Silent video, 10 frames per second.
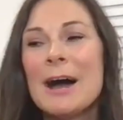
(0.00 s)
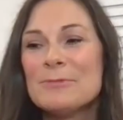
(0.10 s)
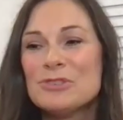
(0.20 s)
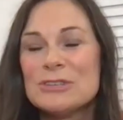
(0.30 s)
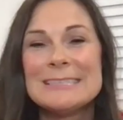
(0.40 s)

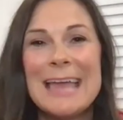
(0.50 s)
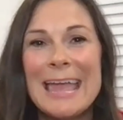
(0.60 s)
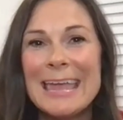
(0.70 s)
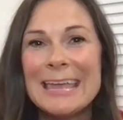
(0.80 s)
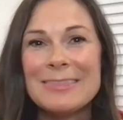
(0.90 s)
just
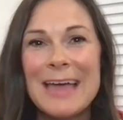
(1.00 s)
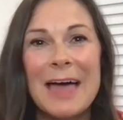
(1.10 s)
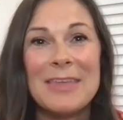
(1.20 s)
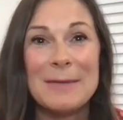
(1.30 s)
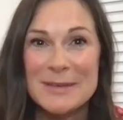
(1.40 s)
saying that
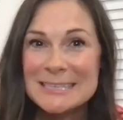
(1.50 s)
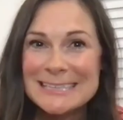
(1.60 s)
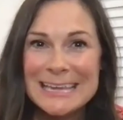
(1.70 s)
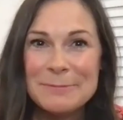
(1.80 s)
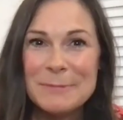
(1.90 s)
they miss
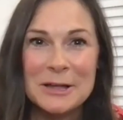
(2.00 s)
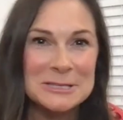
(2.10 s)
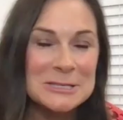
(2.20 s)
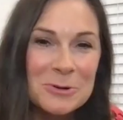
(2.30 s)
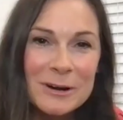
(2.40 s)
seeing me on
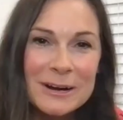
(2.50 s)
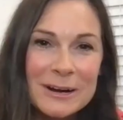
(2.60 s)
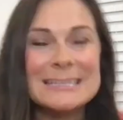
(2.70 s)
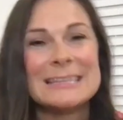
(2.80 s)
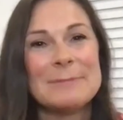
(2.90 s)

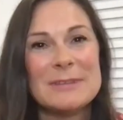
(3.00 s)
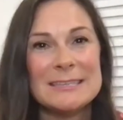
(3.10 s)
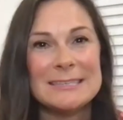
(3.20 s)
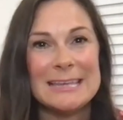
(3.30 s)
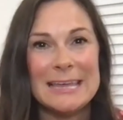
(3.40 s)
stories and they
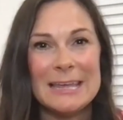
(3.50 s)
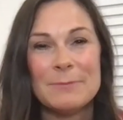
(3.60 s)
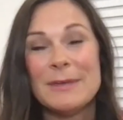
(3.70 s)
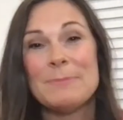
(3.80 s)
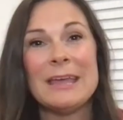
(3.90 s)
miss seeing
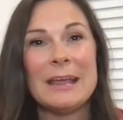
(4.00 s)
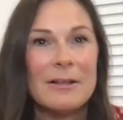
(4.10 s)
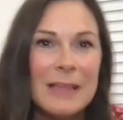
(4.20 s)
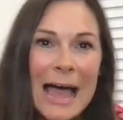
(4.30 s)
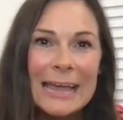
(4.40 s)
me being a
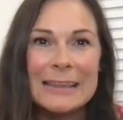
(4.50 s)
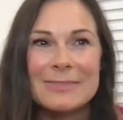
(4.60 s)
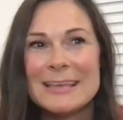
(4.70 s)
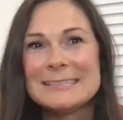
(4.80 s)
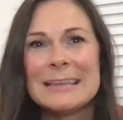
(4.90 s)
light and
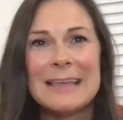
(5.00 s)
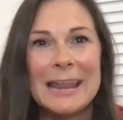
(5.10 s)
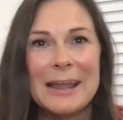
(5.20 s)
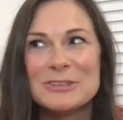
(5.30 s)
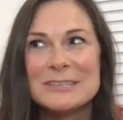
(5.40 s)
things like that.
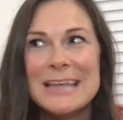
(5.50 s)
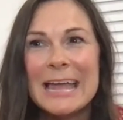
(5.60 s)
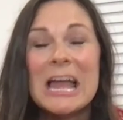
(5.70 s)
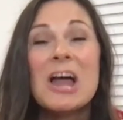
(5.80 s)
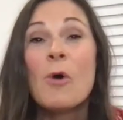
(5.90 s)
And I was just
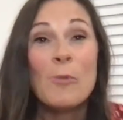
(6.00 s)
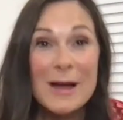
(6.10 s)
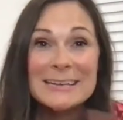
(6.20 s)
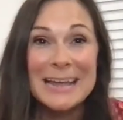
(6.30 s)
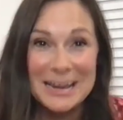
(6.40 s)
like,
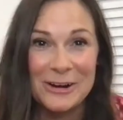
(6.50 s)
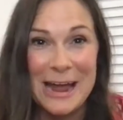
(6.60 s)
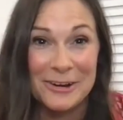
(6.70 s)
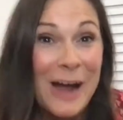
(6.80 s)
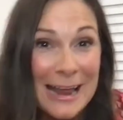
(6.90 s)
one day
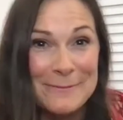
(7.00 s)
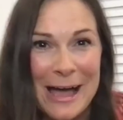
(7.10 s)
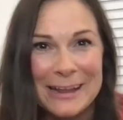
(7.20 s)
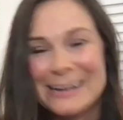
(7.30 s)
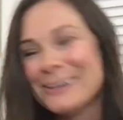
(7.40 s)
I cried
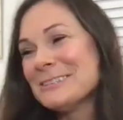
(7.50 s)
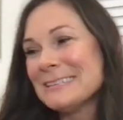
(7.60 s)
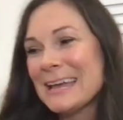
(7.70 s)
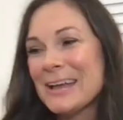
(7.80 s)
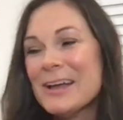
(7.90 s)
about it and I was
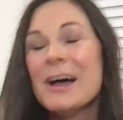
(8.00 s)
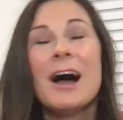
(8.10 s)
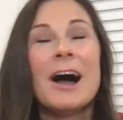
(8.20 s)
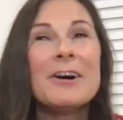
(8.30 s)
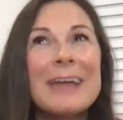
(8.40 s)
just like,
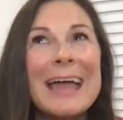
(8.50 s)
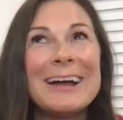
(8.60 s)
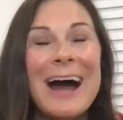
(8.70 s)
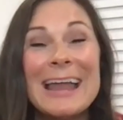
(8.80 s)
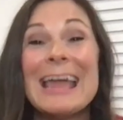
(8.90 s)
okay,
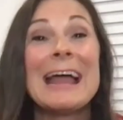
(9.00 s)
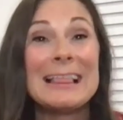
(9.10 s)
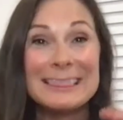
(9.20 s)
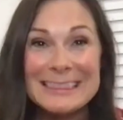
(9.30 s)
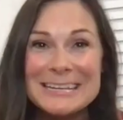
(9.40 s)
God. And I
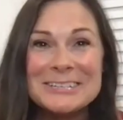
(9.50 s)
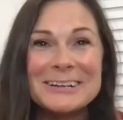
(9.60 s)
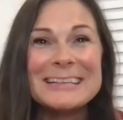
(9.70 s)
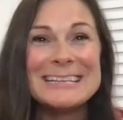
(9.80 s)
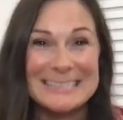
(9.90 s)

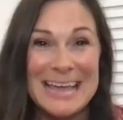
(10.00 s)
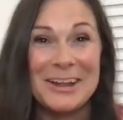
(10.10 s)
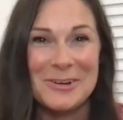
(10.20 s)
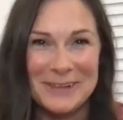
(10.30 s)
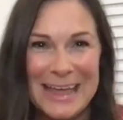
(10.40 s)
literally
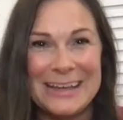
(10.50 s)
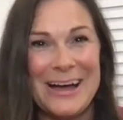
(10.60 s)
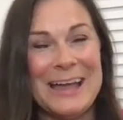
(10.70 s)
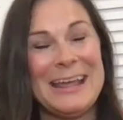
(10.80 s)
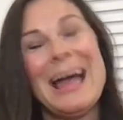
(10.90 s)
said, okay,
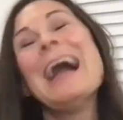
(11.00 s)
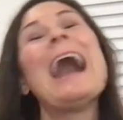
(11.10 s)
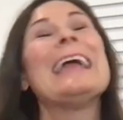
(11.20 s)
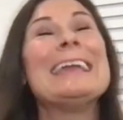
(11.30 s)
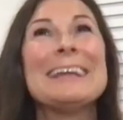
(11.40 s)
God,
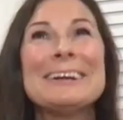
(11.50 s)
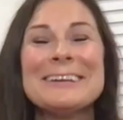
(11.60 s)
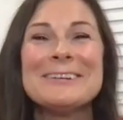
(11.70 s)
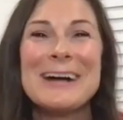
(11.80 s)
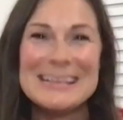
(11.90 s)
I hear
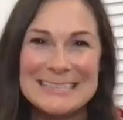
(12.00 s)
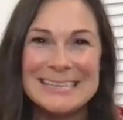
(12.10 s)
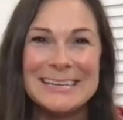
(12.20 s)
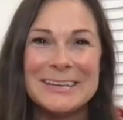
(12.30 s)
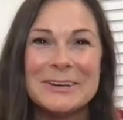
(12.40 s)
you. I
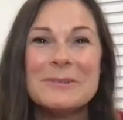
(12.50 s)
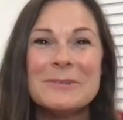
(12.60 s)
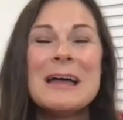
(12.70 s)
see you.